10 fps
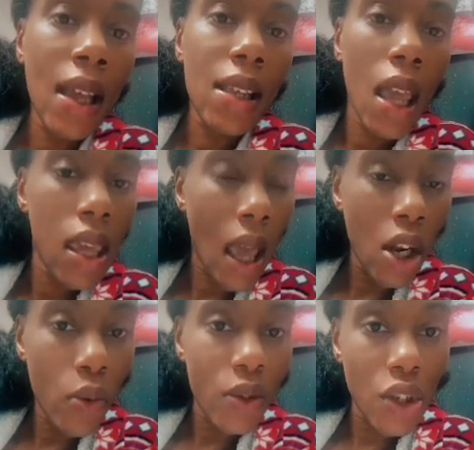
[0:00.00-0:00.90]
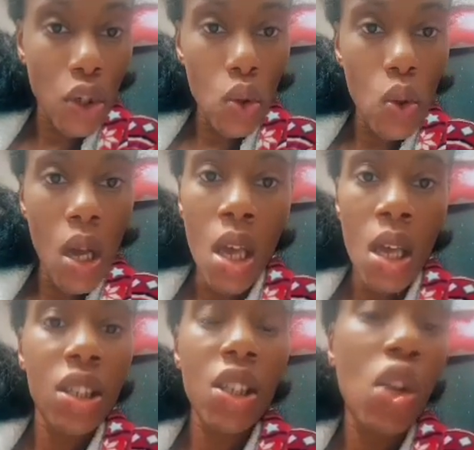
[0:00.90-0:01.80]
Y'all know what to do.
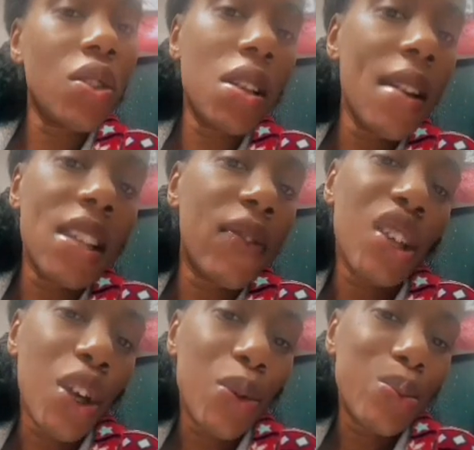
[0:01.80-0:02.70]
Just go to the next video.